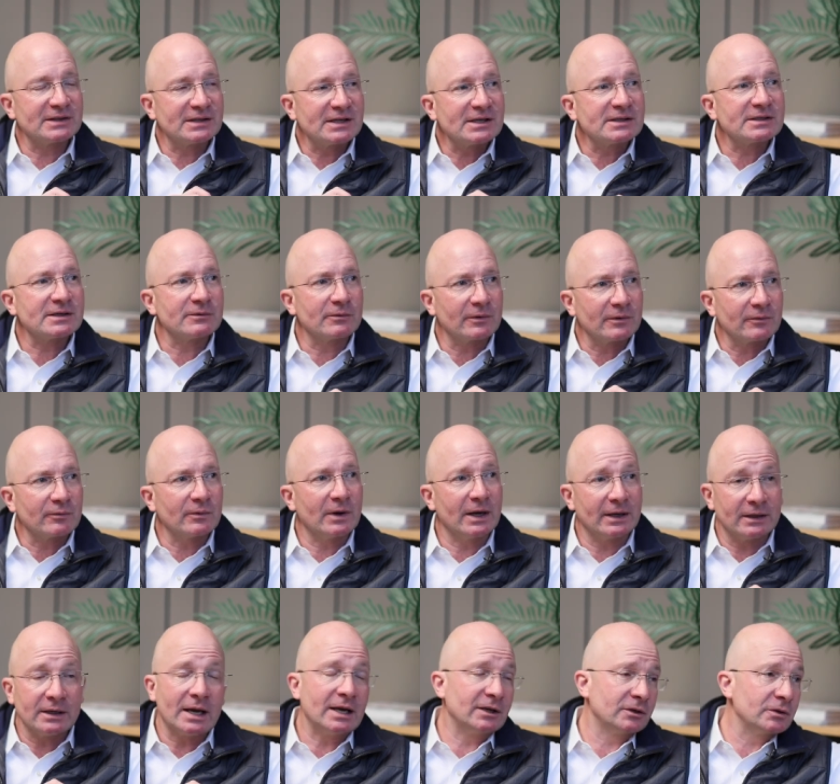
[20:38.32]
consistent with,
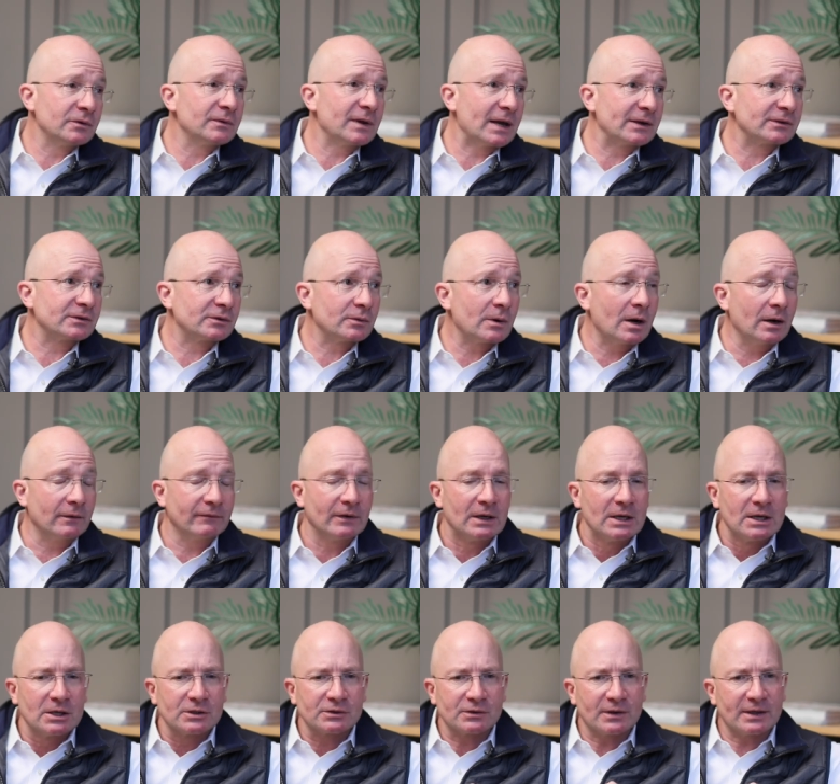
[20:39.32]
in, in two thousand twelve.
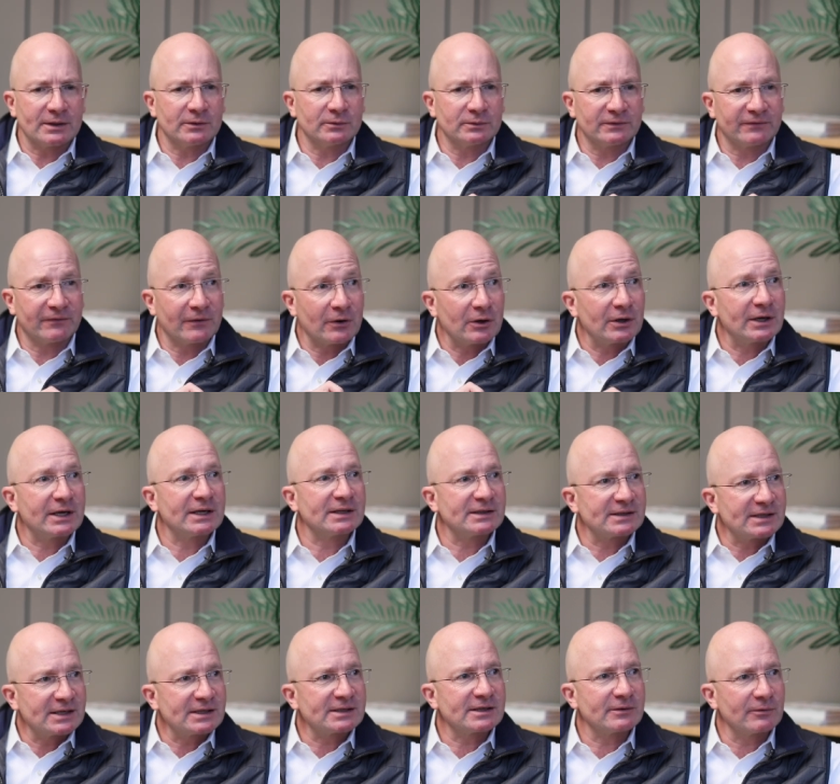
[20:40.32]
So it was very
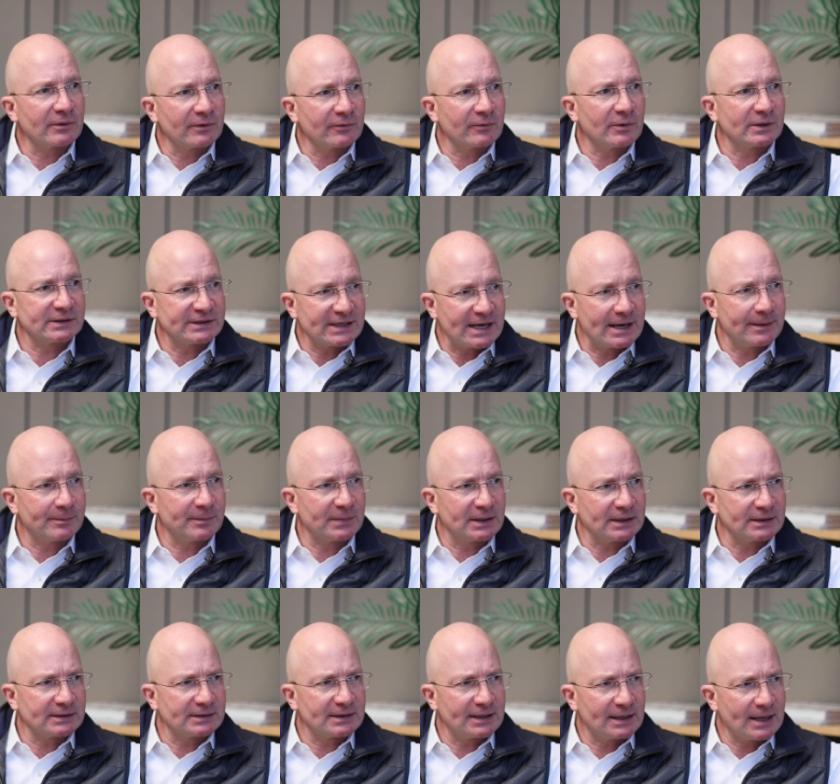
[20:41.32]
consistent with what's
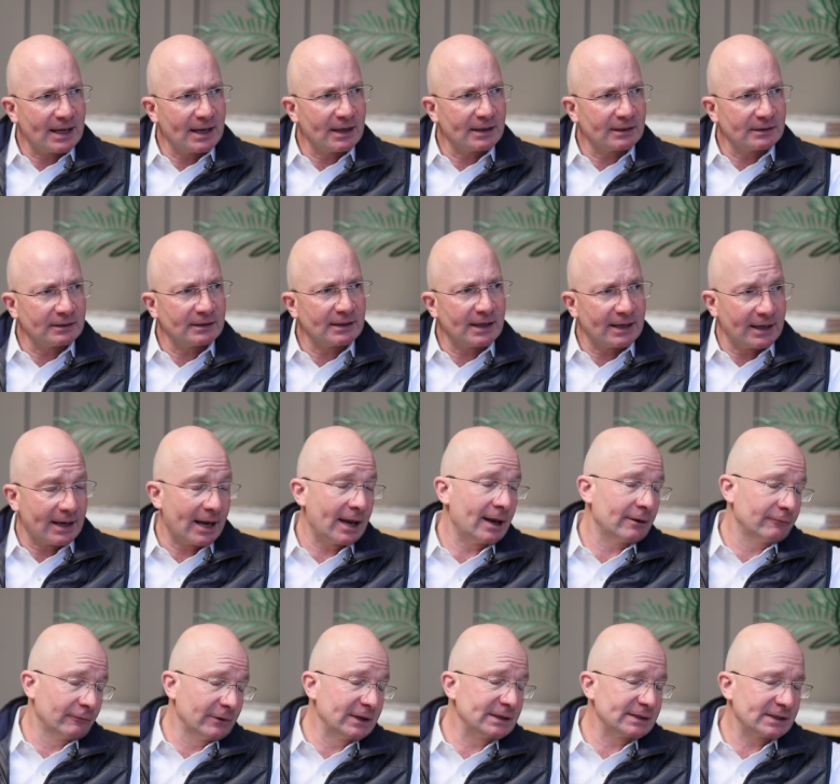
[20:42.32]
happening today,
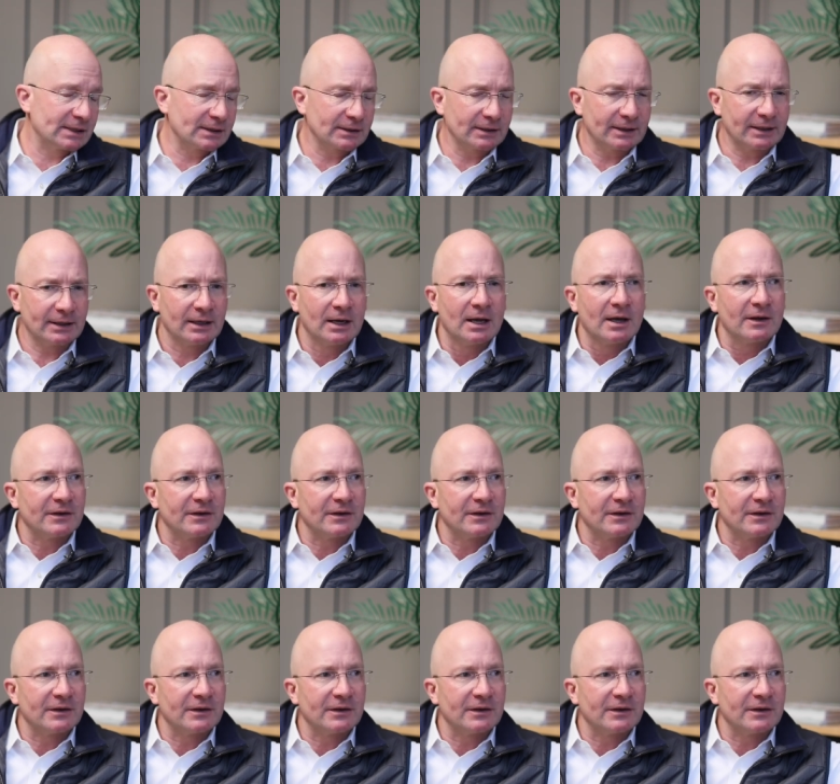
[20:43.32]
recently.